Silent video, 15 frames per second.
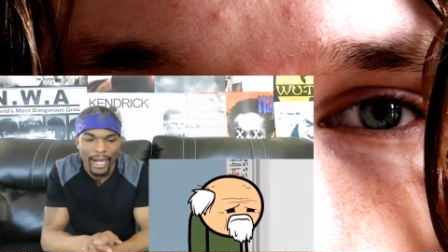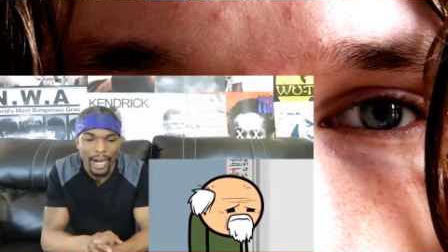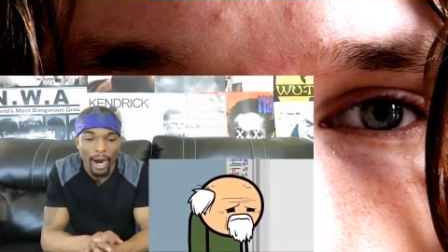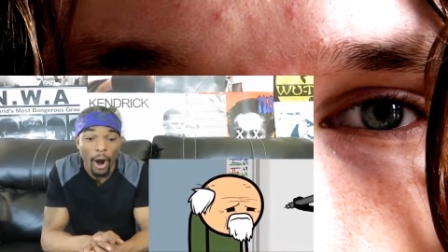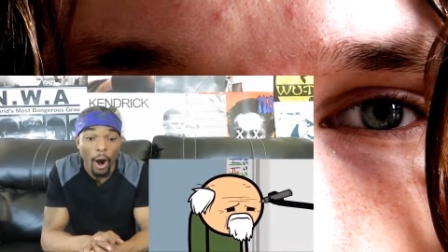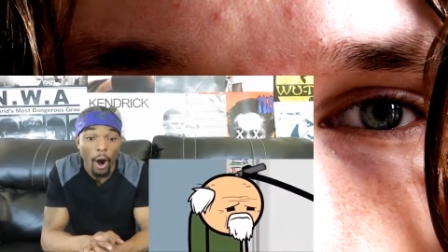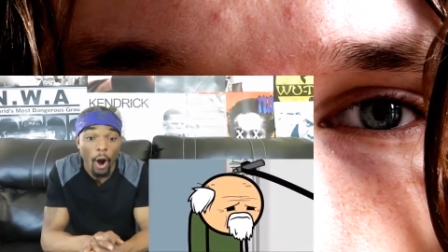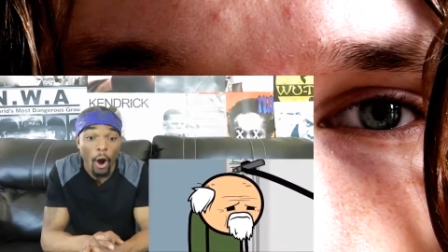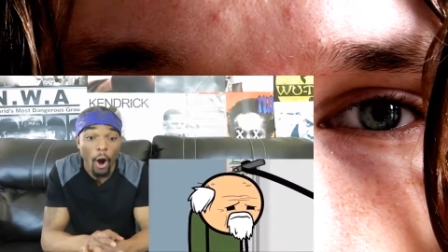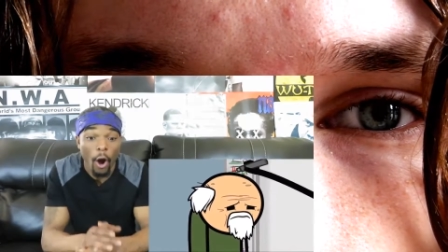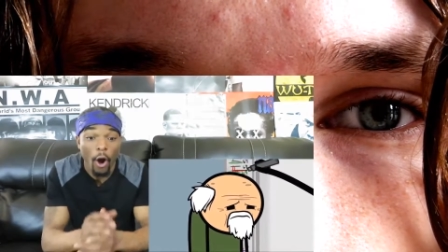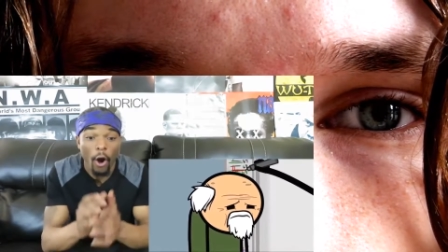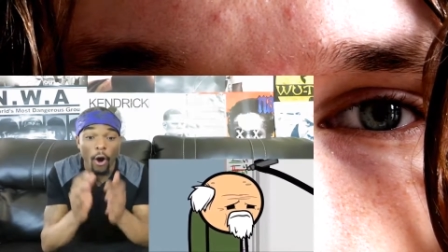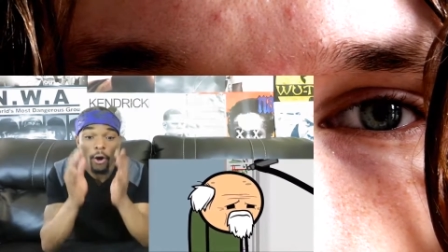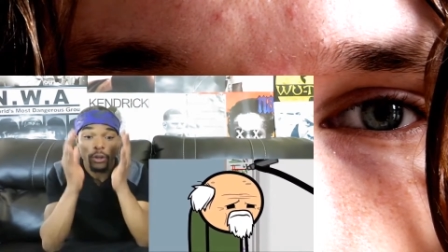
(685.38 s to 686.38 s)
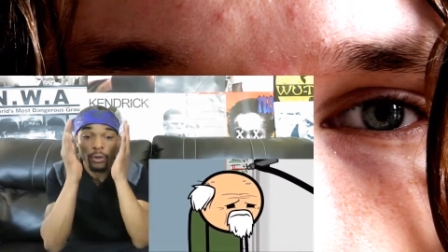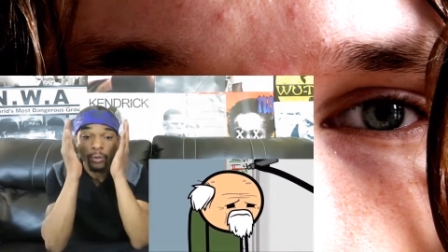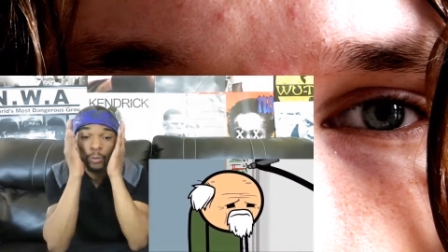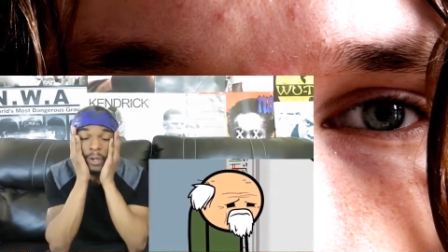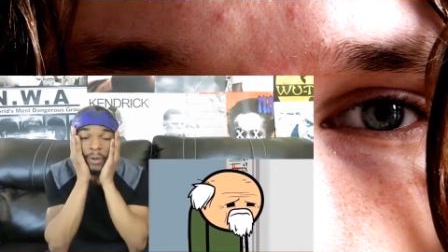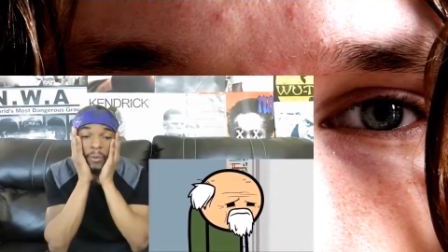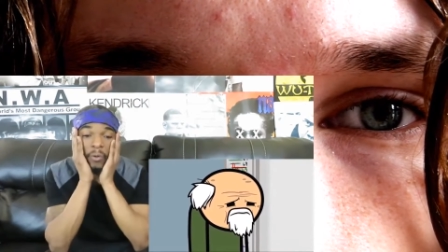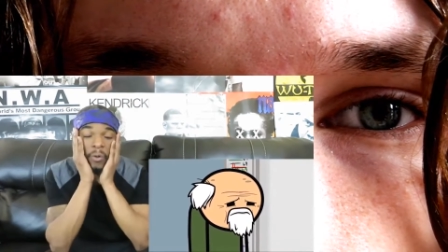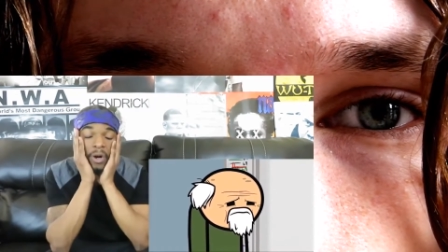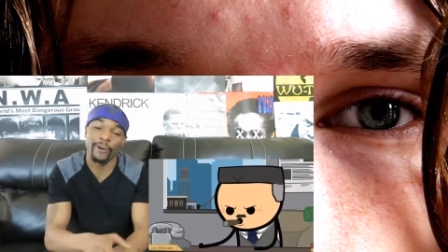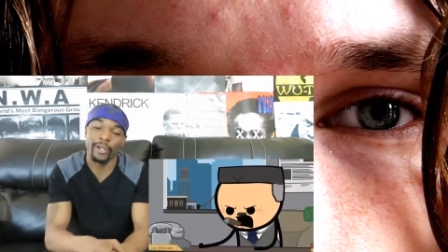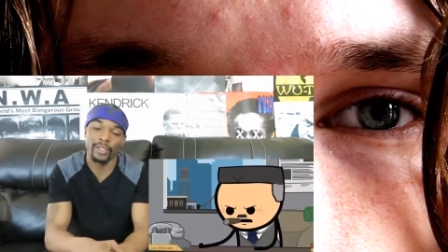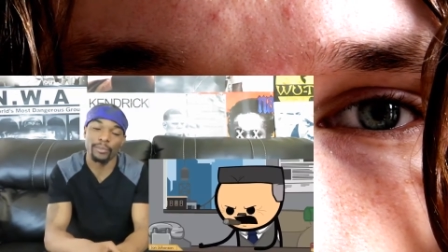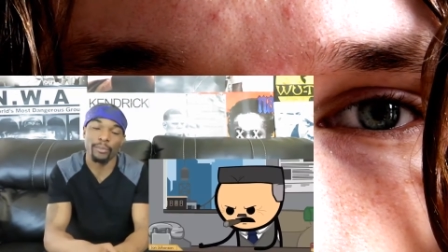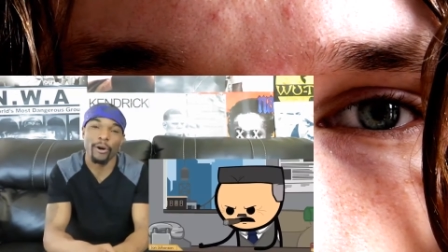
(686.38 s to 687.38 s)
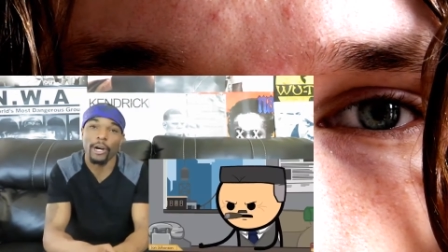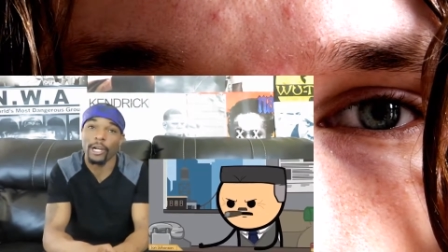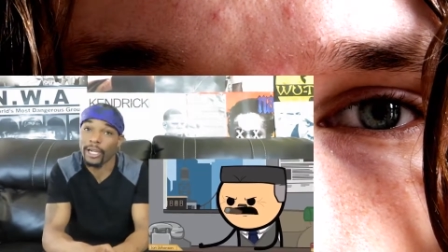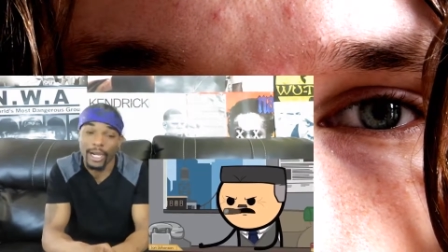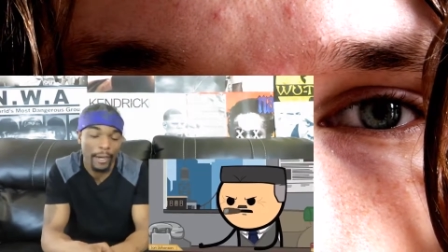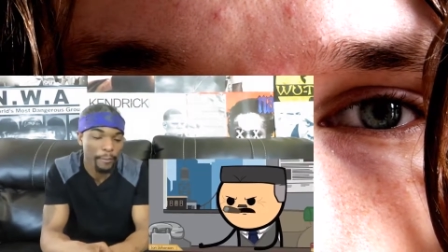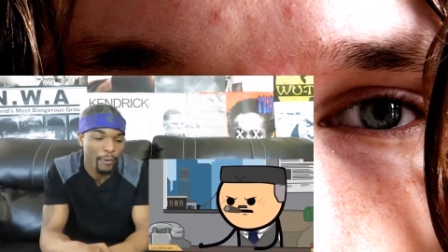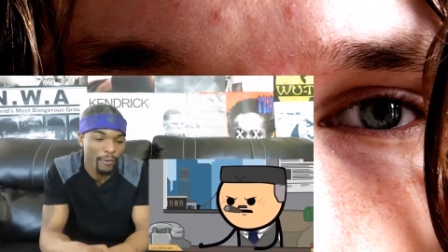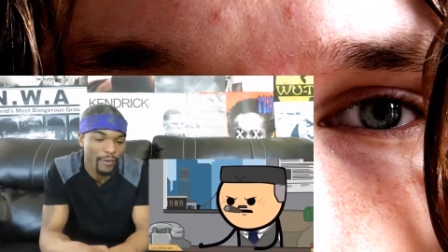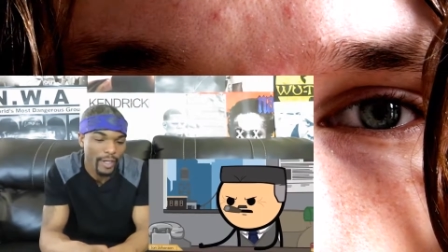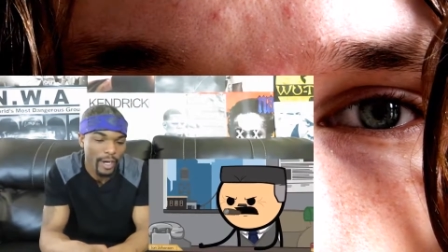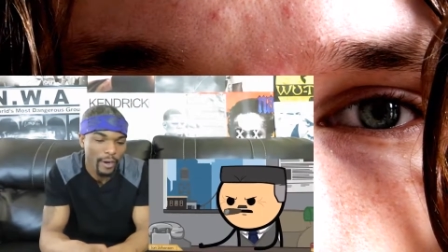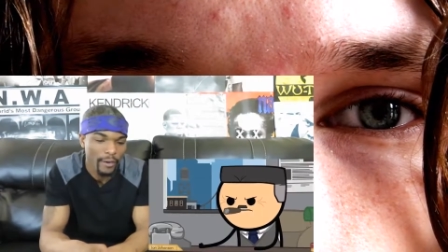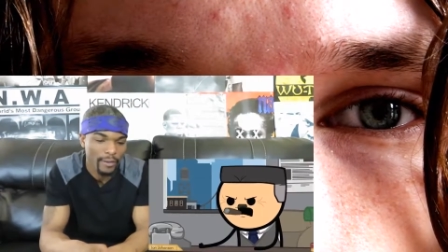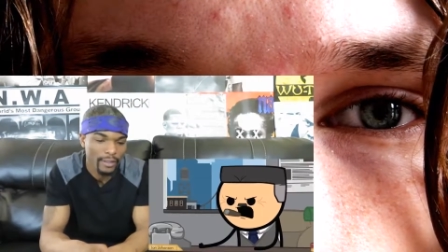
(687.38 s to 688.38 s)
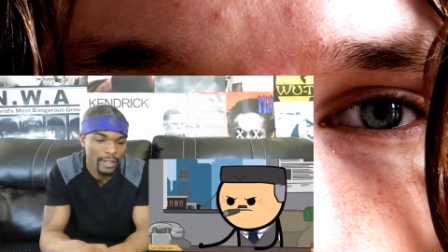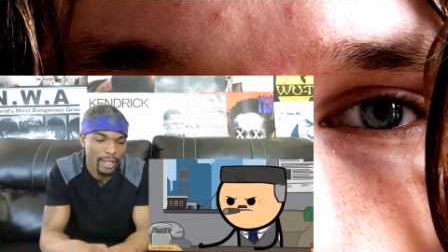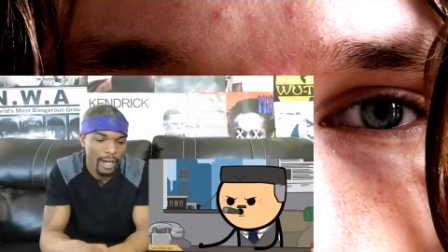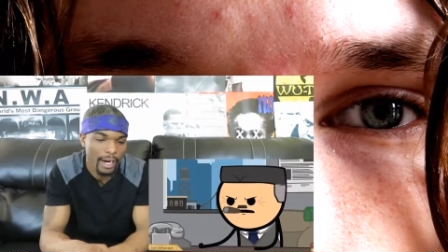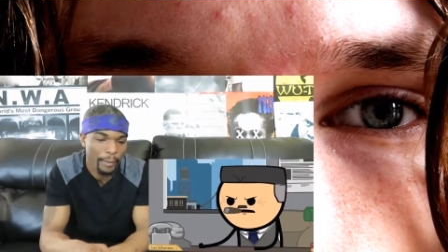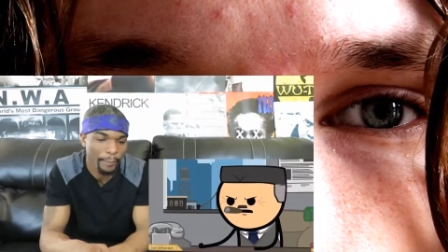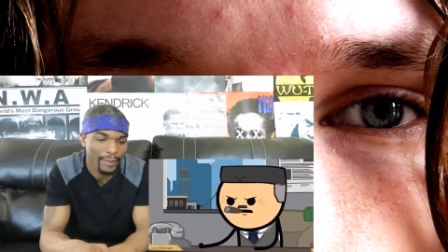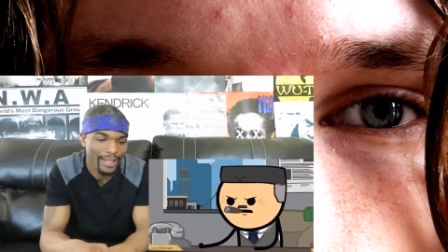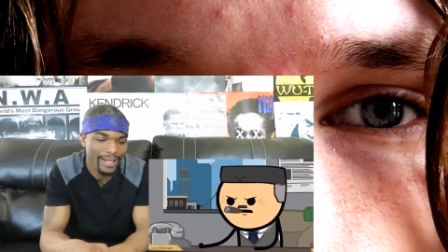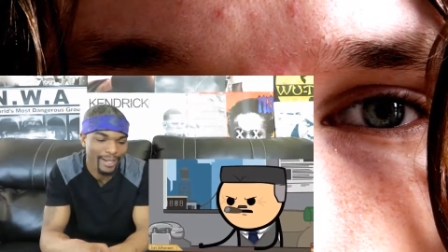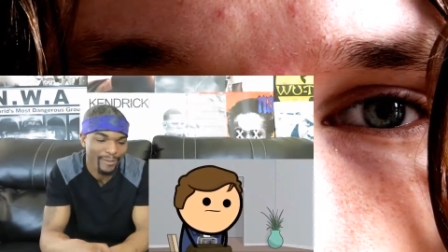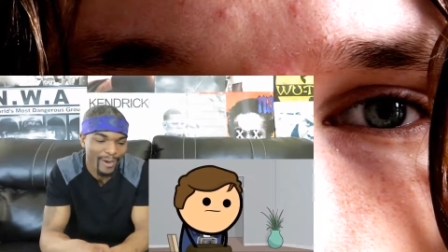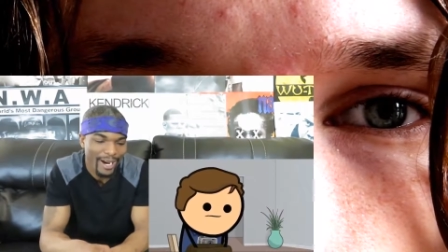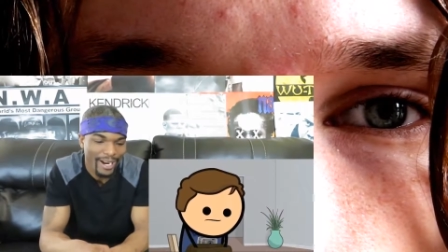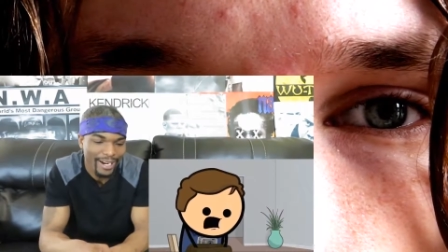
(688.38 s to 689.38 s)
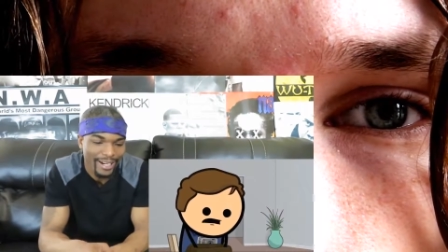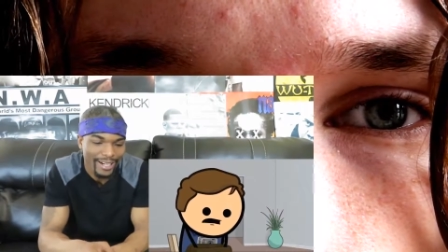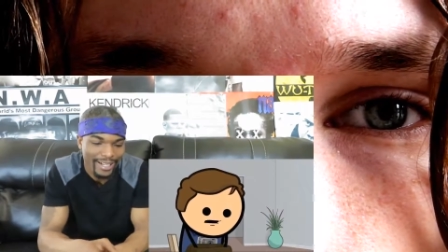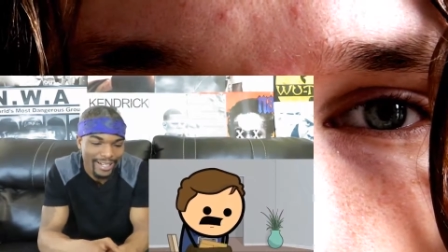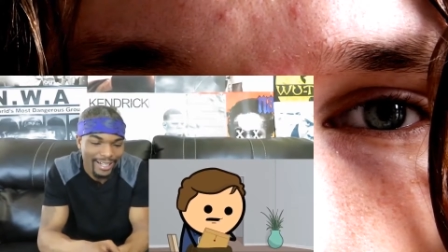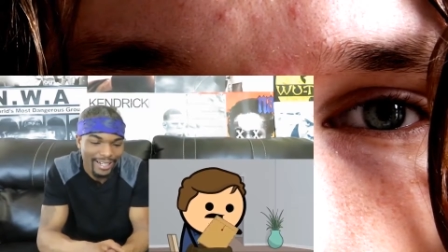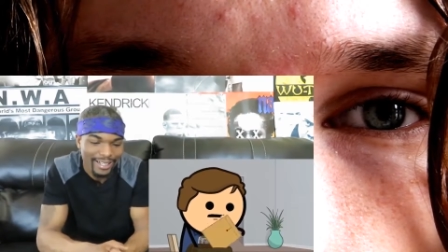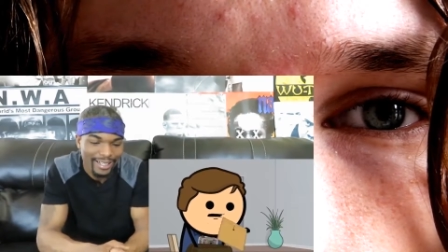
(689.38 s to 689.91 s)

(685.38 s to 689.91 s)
but oh, you went real his part in that movie though. Now that I'm thinking about it. I think